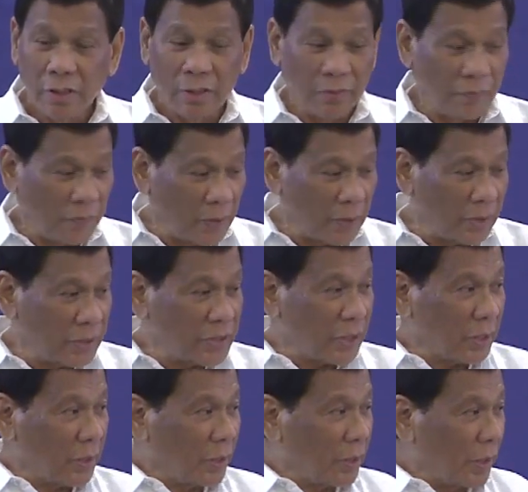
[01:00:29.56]
If you are the
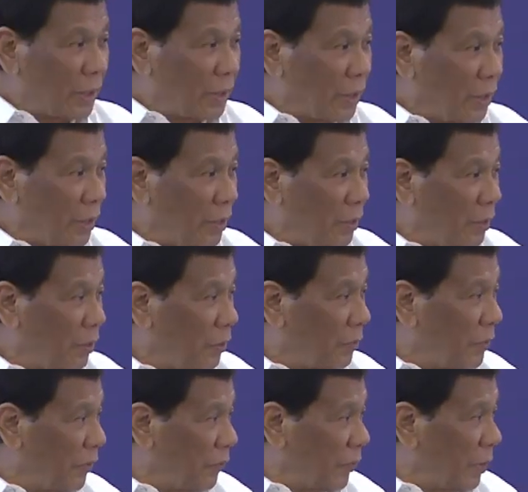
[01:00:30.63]
Secretary
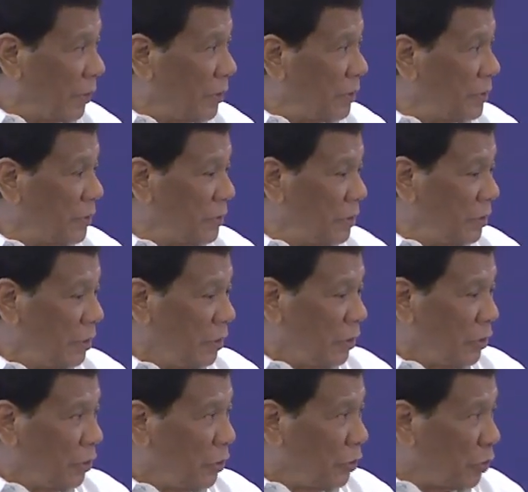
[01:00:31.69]
of Defense,
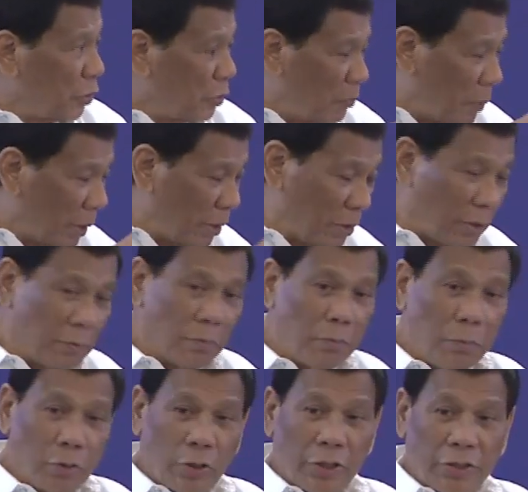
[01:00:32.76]
you buy
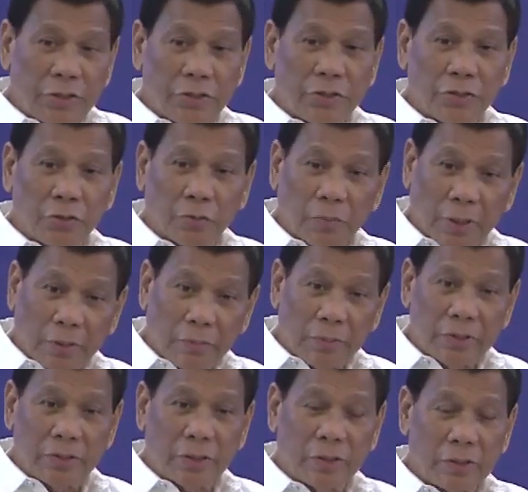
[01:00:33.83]
bullets, you buy
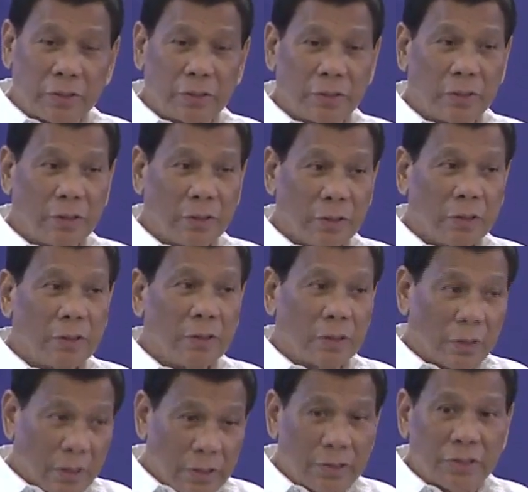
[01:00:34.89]
missiles,
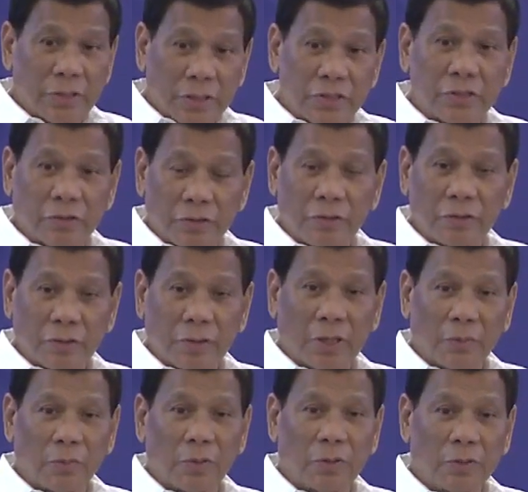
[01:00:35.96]
it says on your
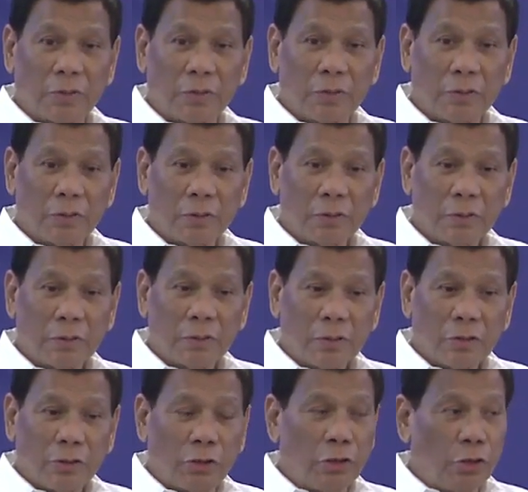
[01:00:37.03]
table.
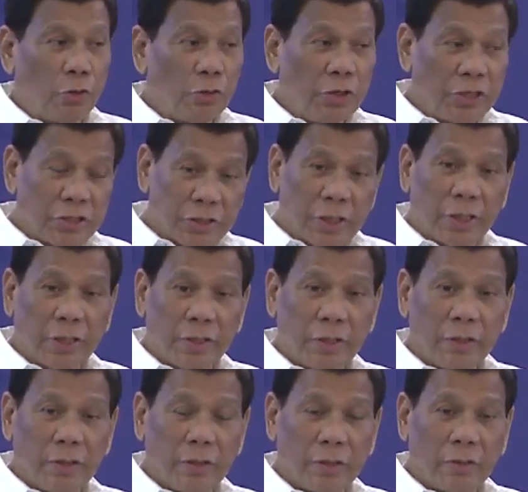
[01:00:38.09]
You decide
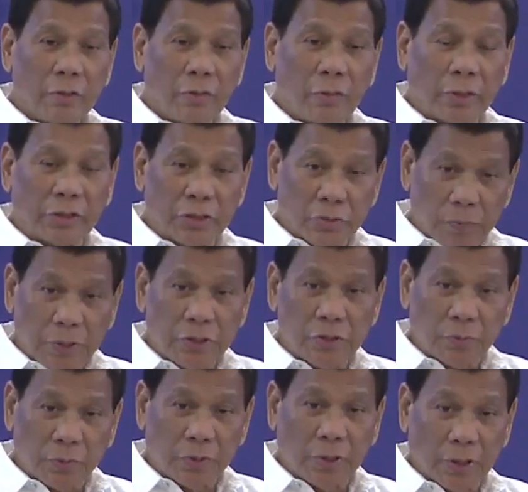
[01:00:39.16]
what is
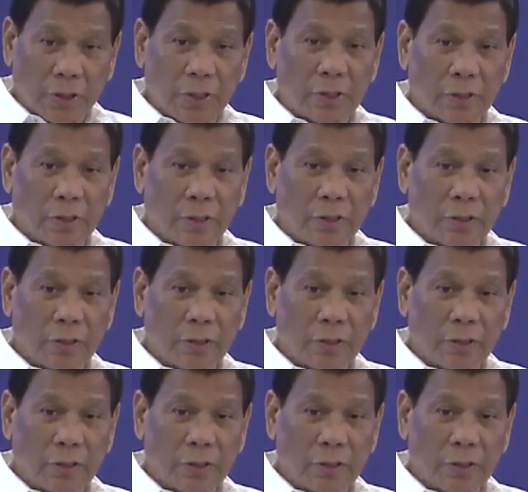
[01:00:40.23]
best for the country.